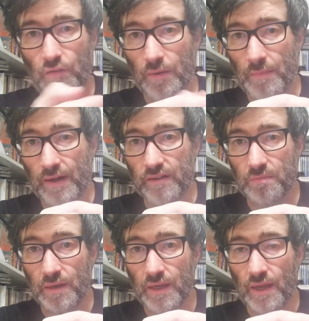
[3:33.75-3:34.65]

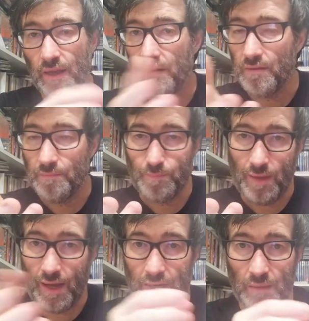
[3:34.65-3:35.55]
Reminds me
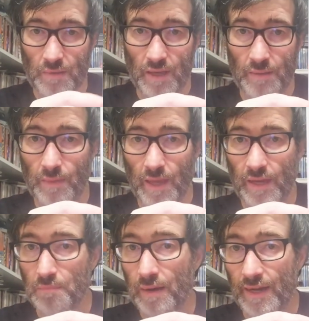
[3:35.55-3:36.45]
anime
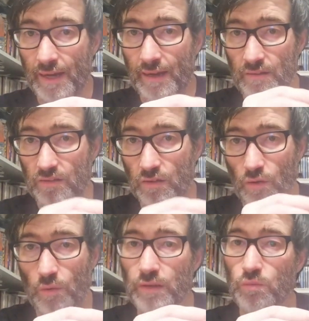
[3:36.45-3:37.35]
and manga.
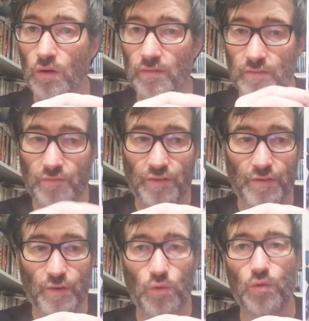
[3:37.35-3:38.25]
So it was a
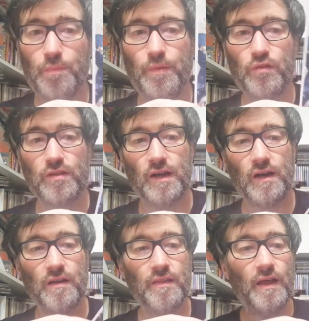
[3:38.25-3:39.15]
very cool
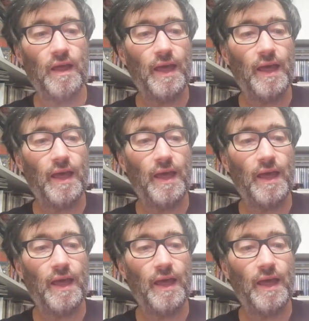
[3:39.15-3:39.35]
postcard.